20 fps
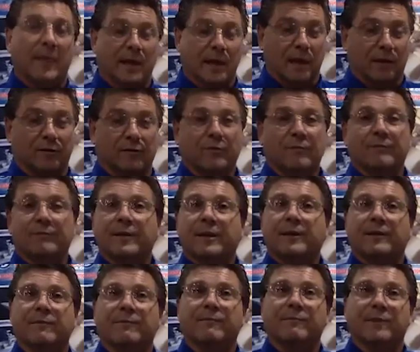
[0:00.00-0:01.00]
Yes.
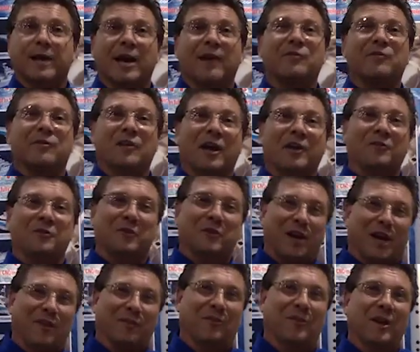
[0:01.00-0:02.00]
Yes, yes, and
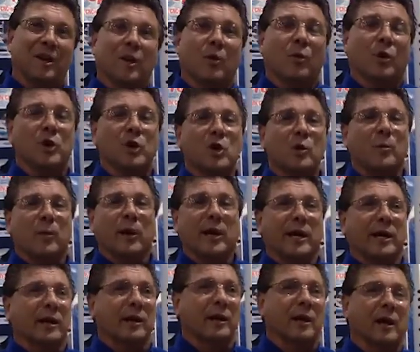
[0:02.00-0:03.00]
yes. When you bring
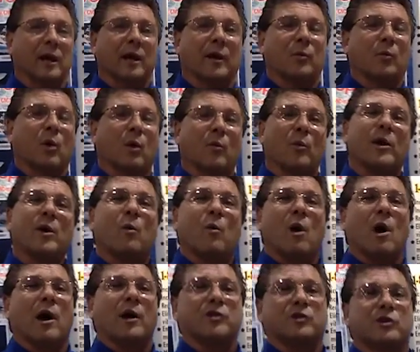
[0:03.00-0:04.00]
it in, what we
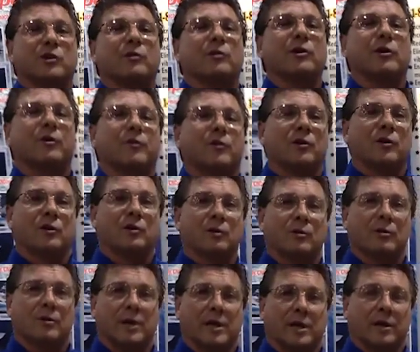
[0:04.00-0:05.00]
want you to
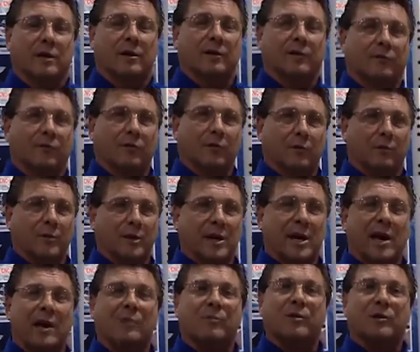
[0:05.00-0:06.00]
do is to be
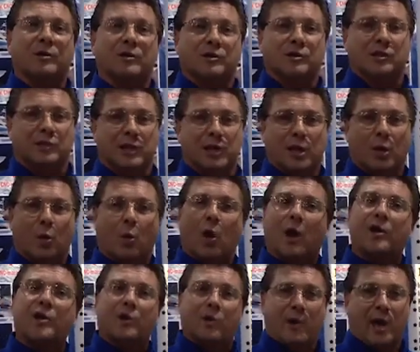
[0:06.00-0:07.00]
able to see what
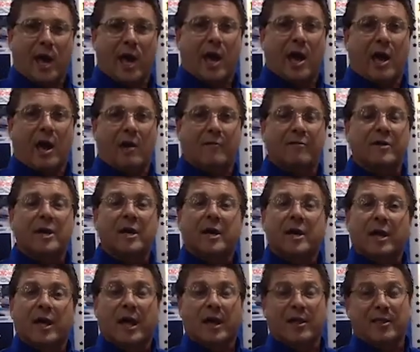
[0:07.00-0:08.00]
you have,
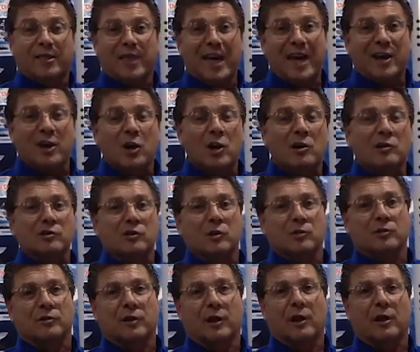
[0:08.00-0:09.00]
and that also
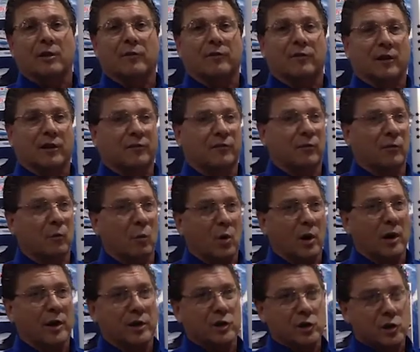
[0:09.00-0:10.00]
tells us from what
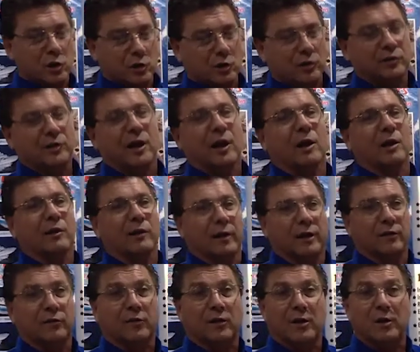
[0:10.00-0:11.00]
you're telling us,
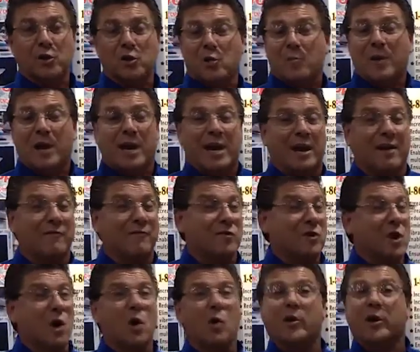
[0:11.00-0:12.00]
you may have
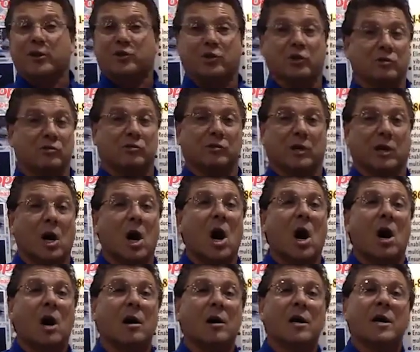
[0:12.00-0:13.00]
no issues at all.